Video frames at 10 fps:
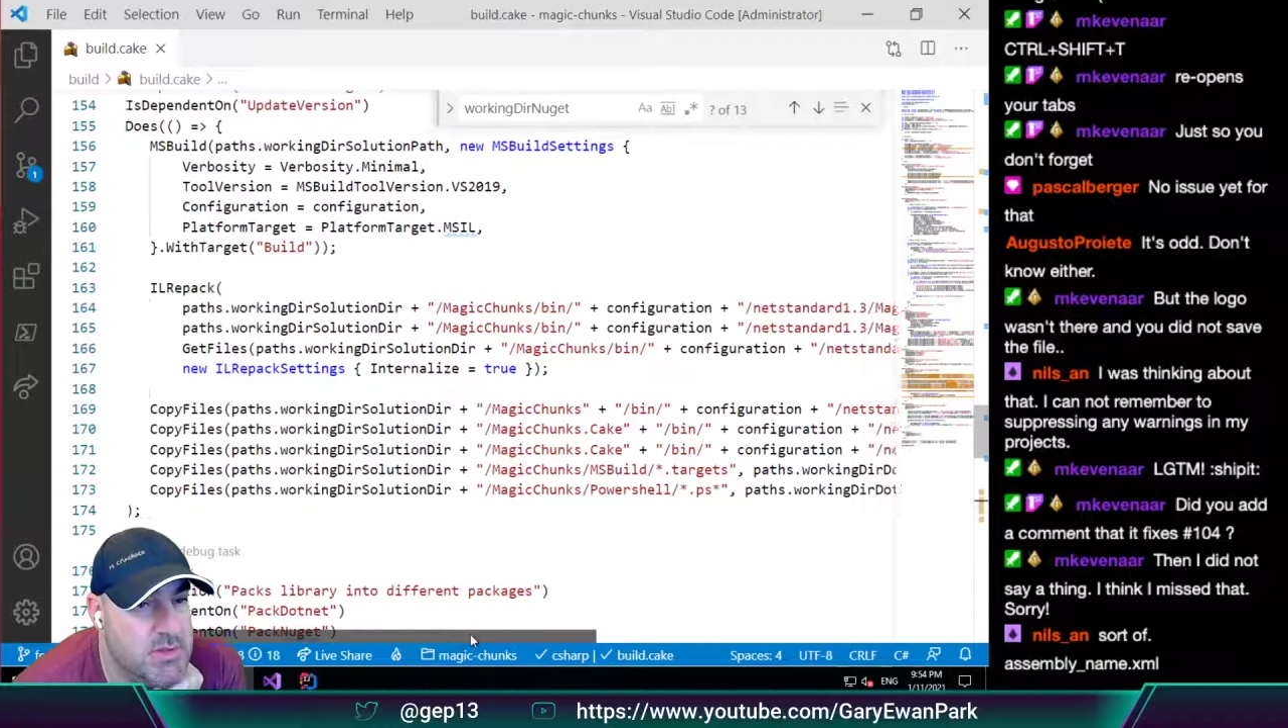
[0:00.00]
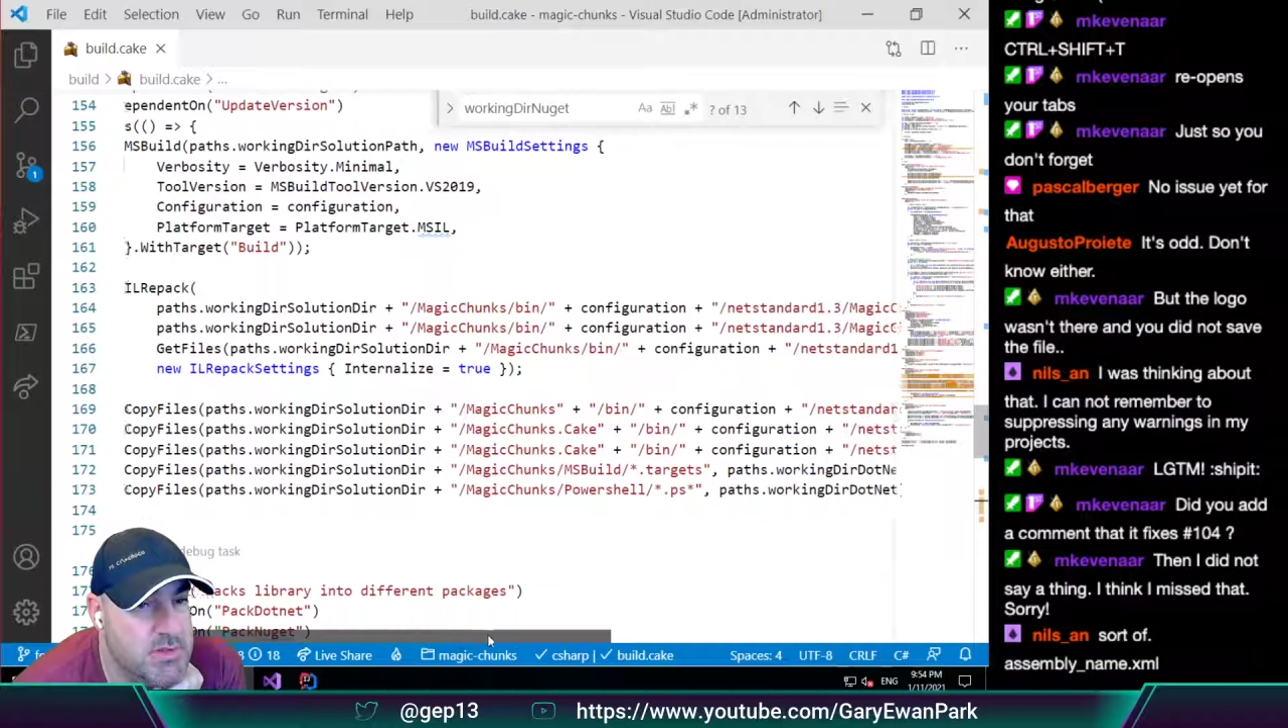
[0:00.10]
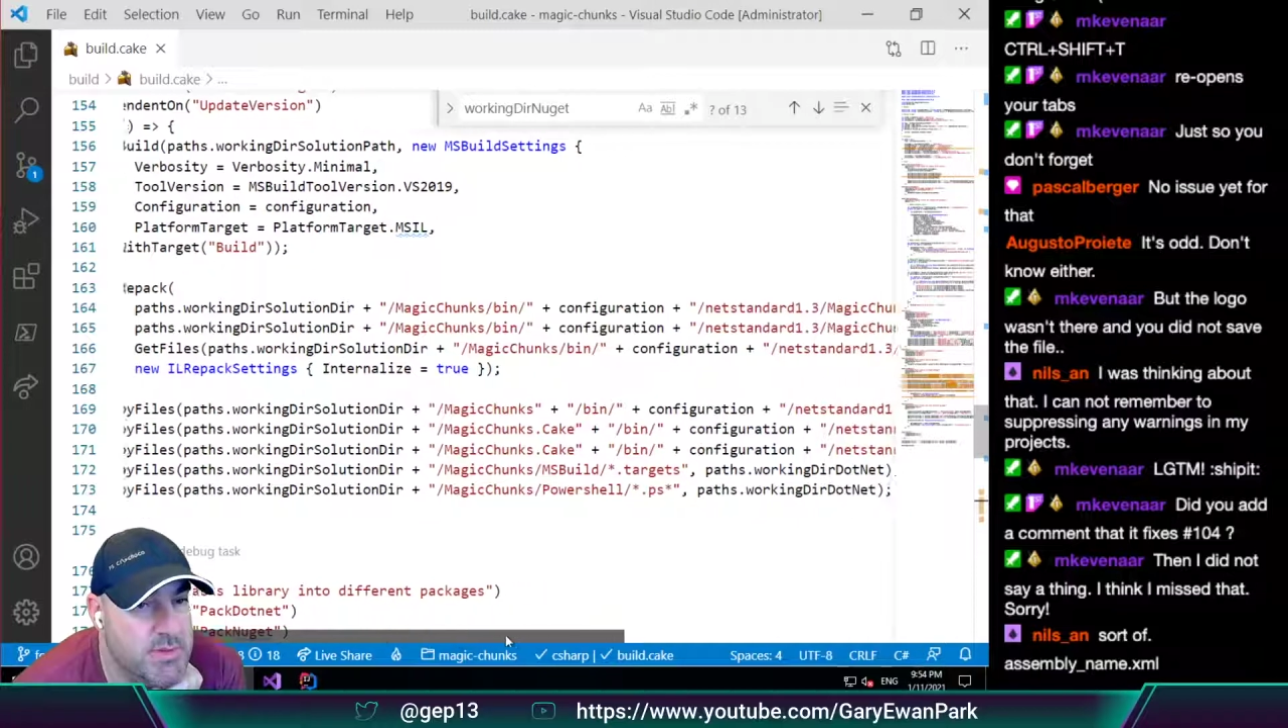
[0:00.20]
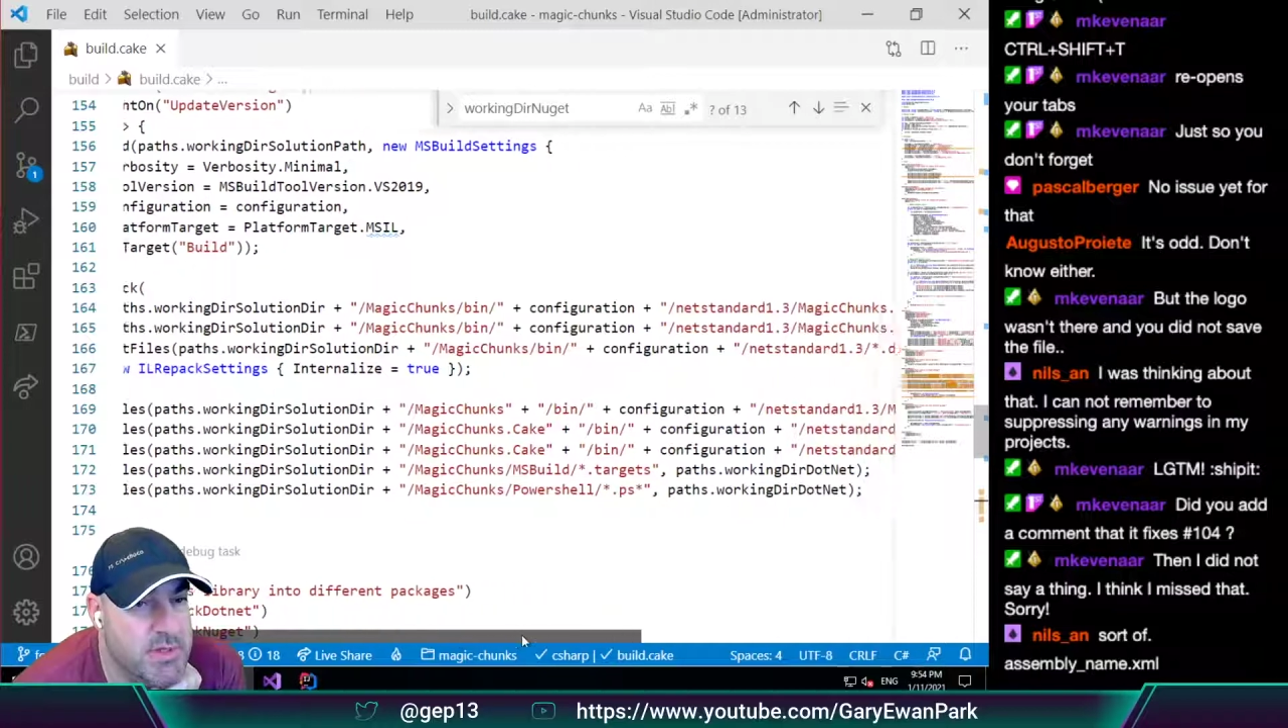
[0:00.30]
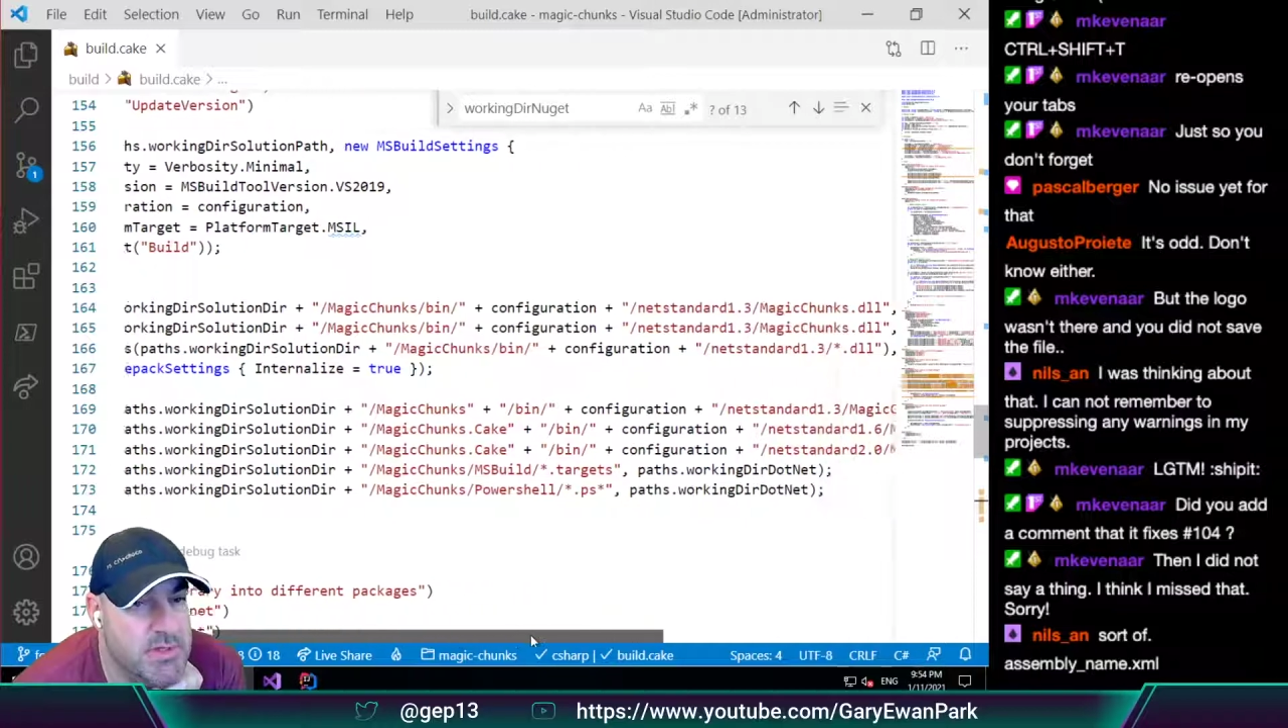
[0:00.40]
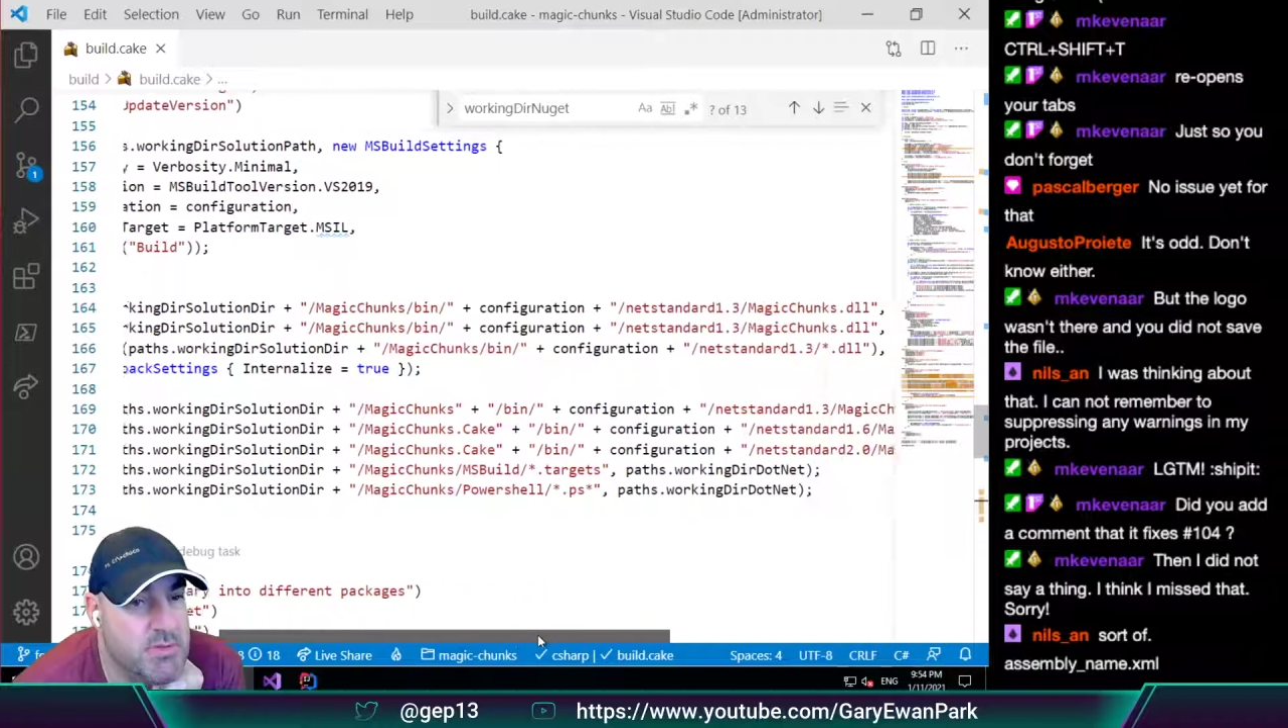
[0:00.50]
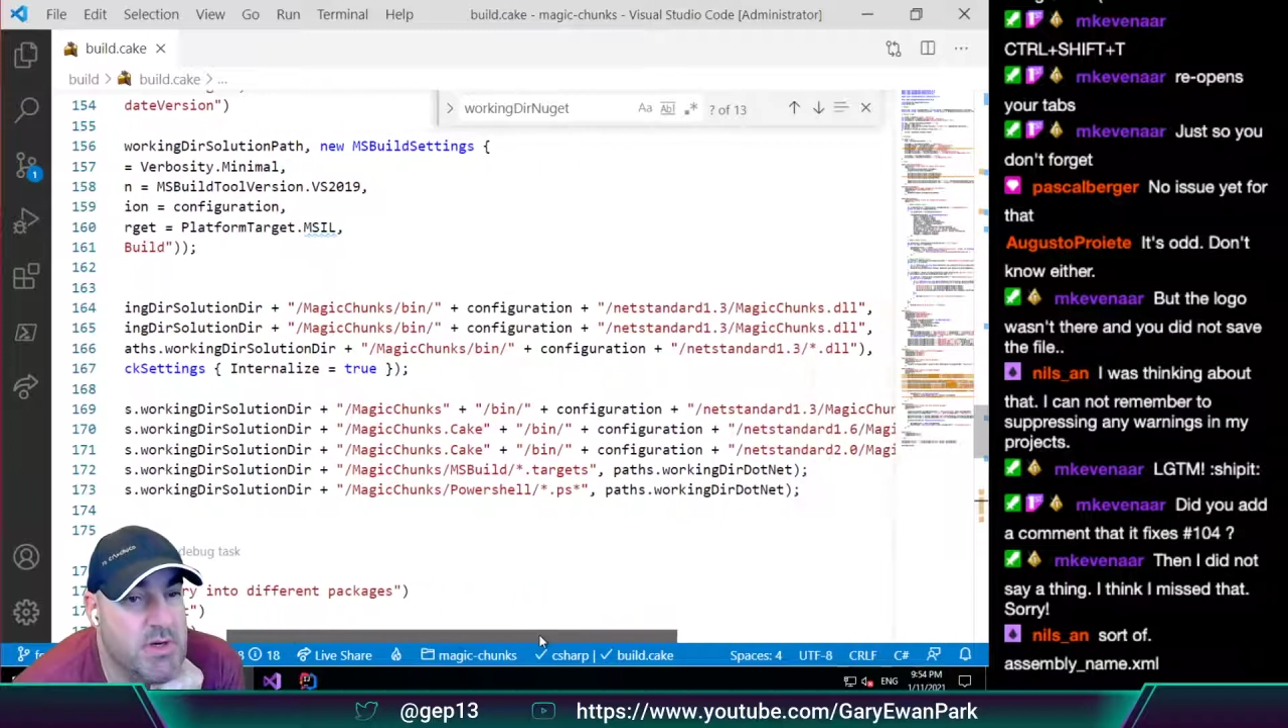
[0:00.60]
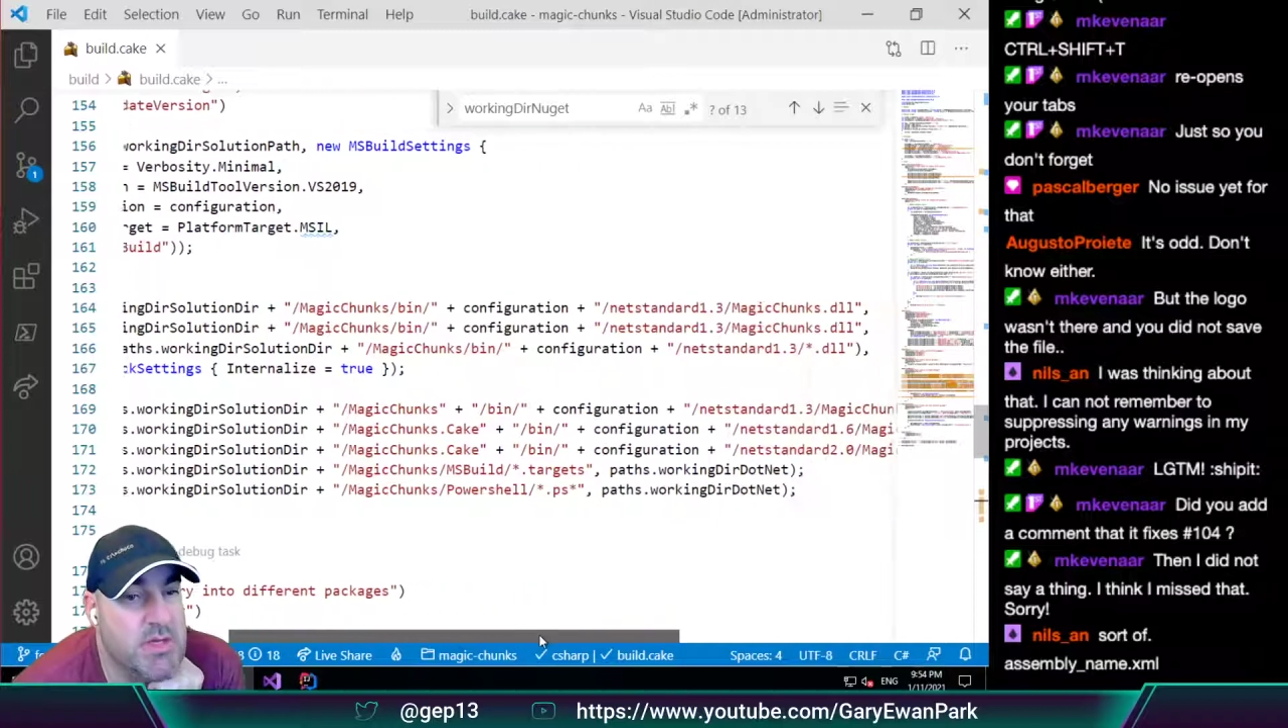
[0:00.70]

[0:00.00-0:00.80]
explains why